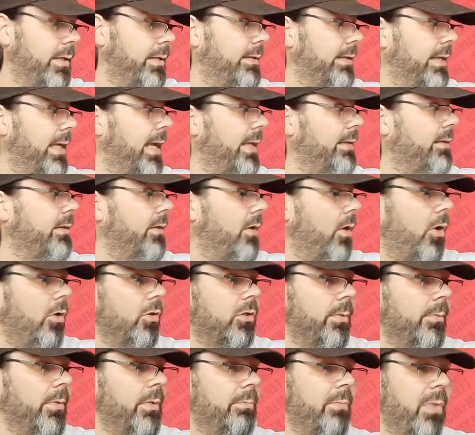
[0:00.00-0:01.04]
that
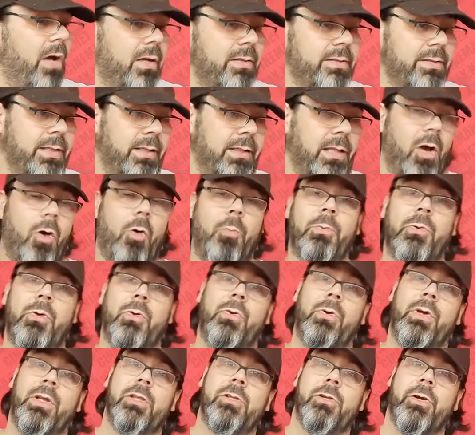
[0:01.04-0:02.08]
Ultimate box set. I hope
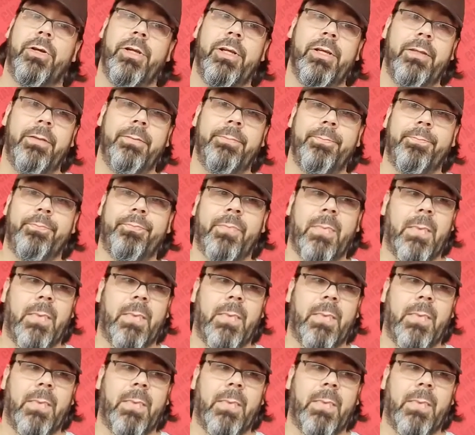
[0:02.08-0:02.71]
you enjoyed it.